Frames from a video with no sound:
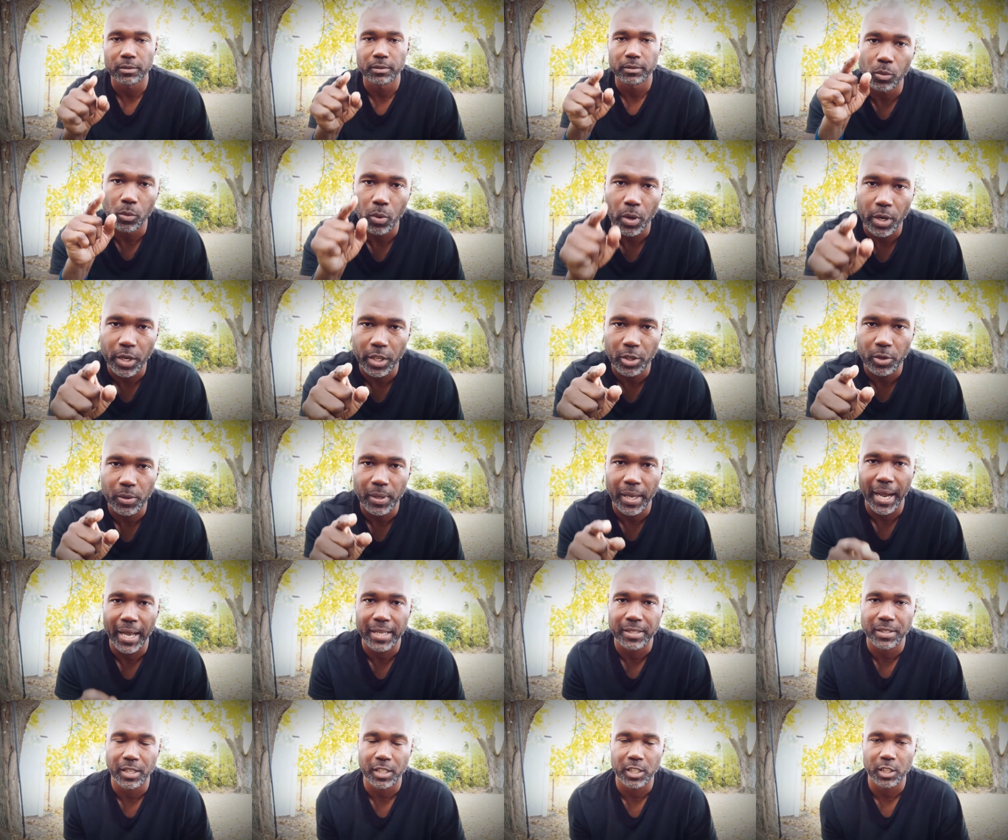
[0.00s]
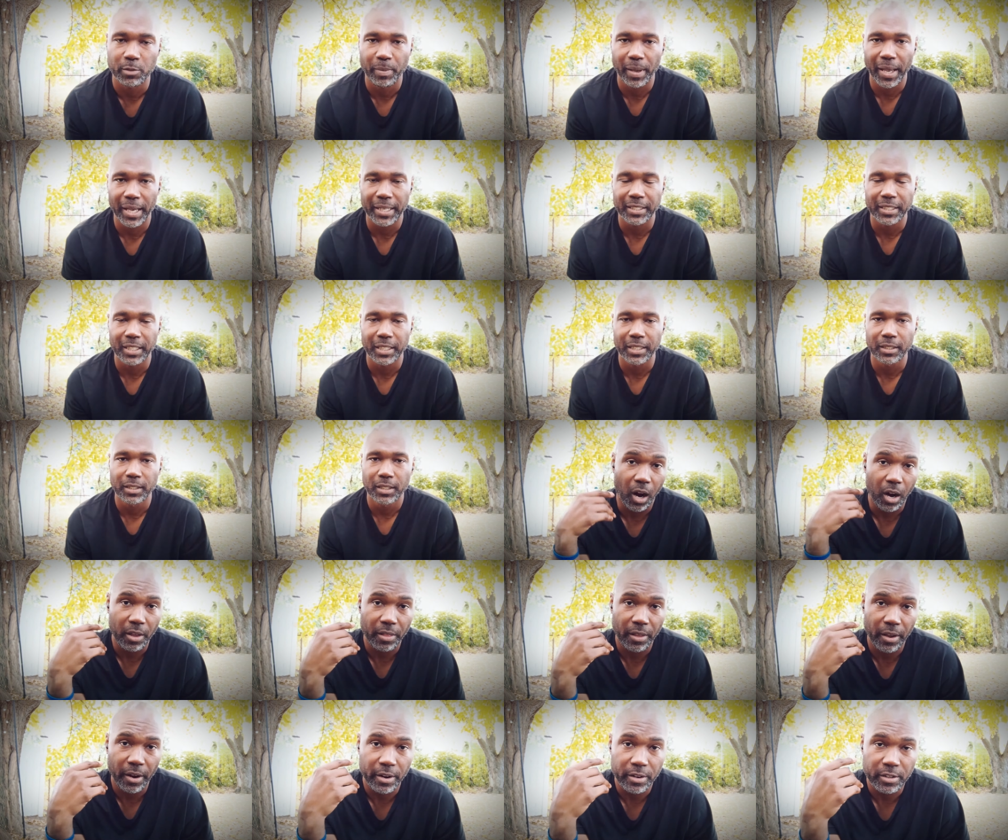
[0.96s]
What are you guys expecting?
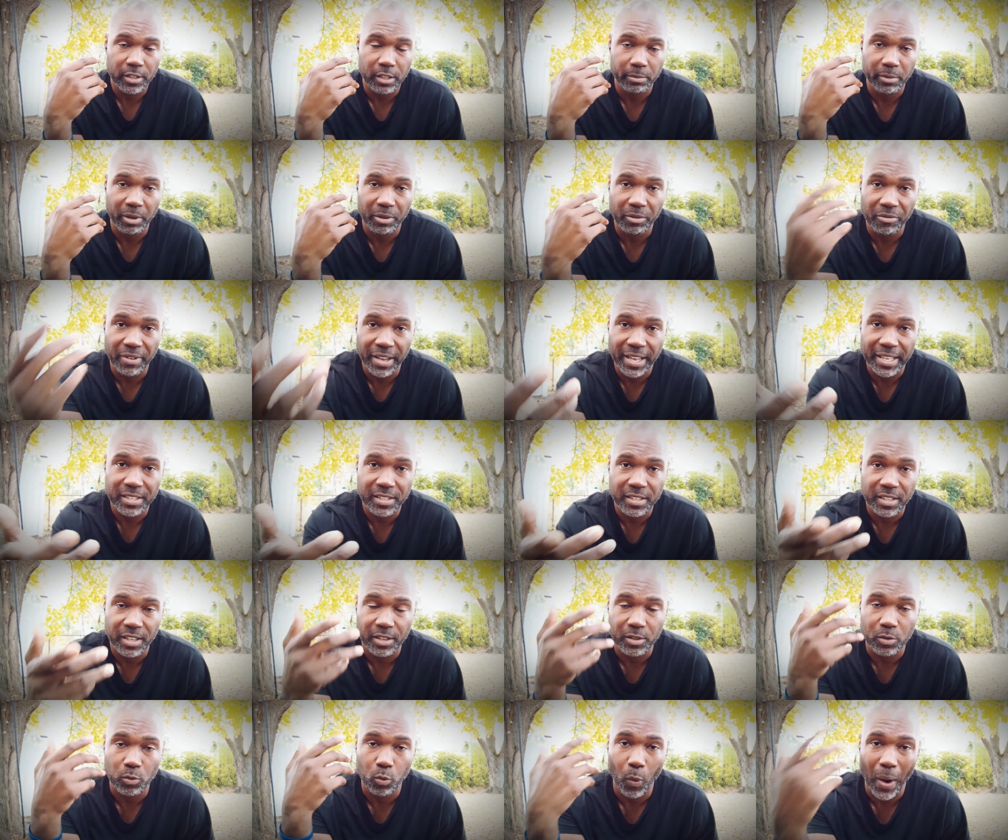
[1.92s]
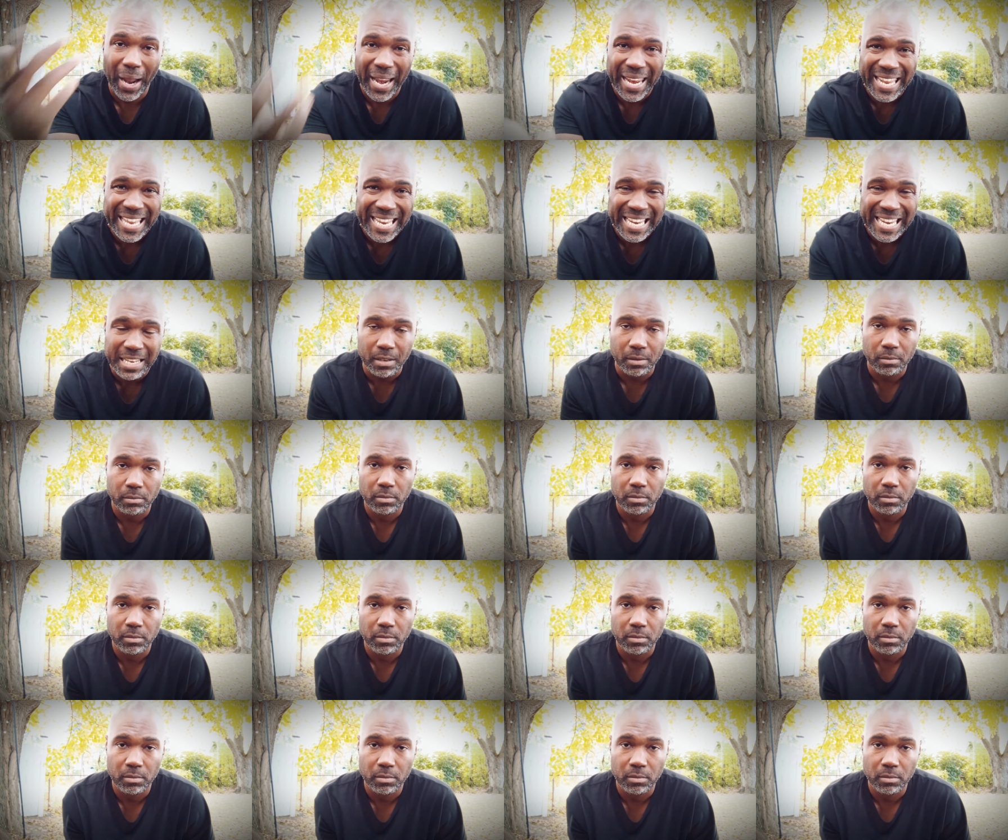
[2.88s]
Are there some events that's waiting